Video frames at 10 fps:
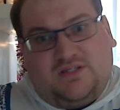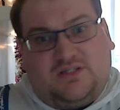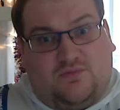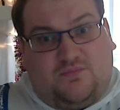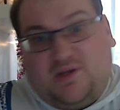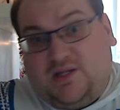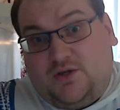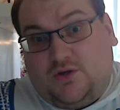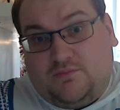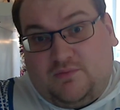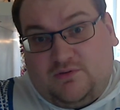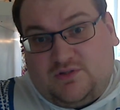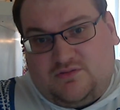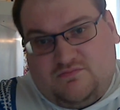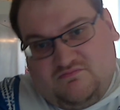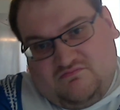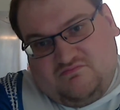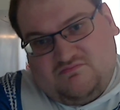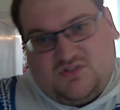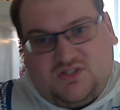It's still a pretty good computer, just
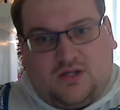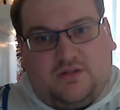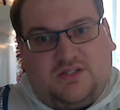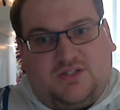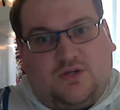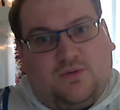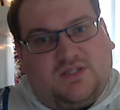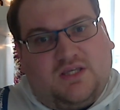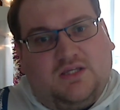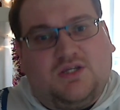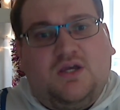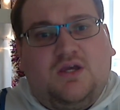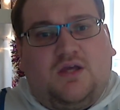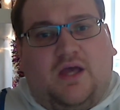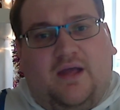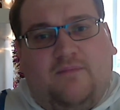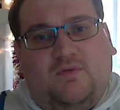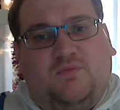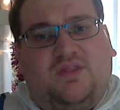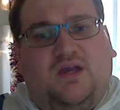starting to show its age.
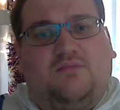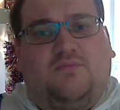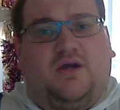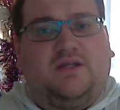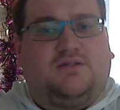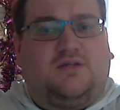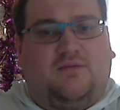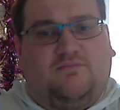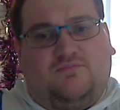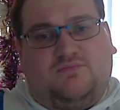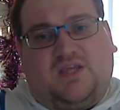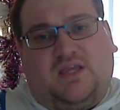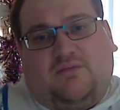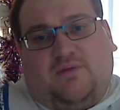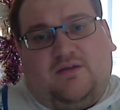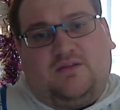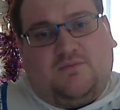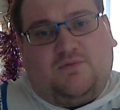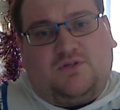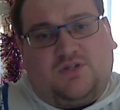And with that in mind, saying about the
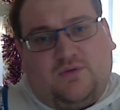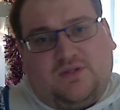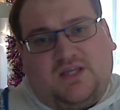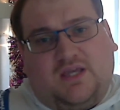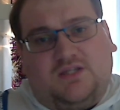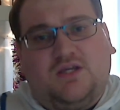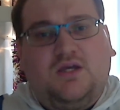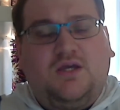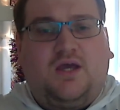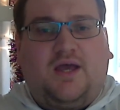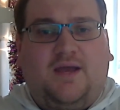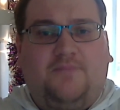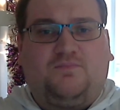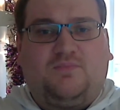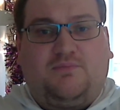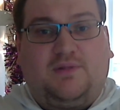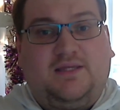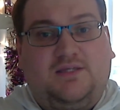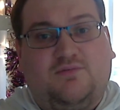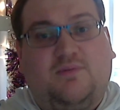computer showing its age,
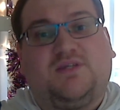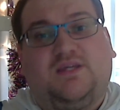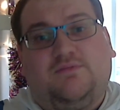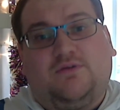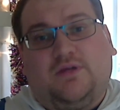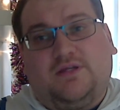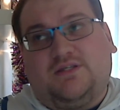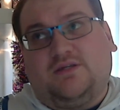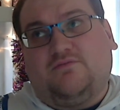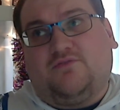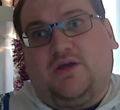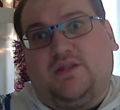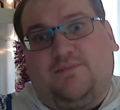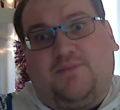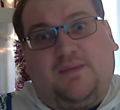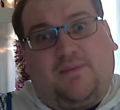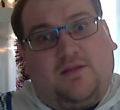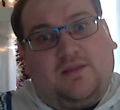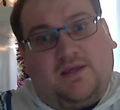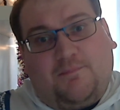please remember to keep donating via the
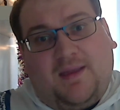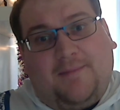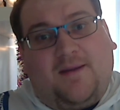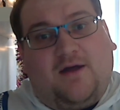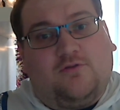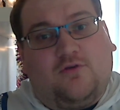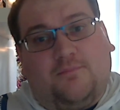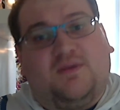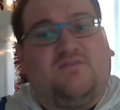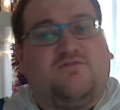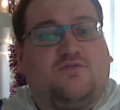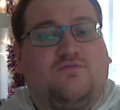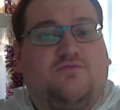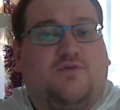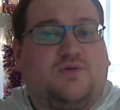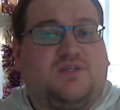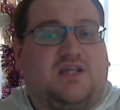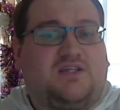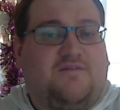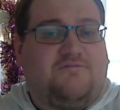PayPal link,
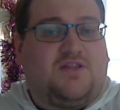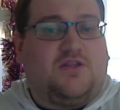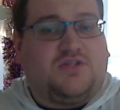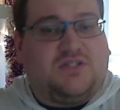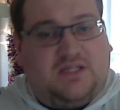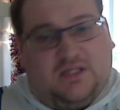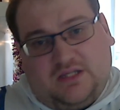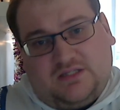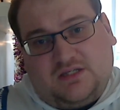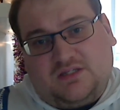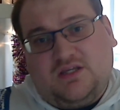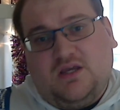paypal.me/Velocity Kinetics.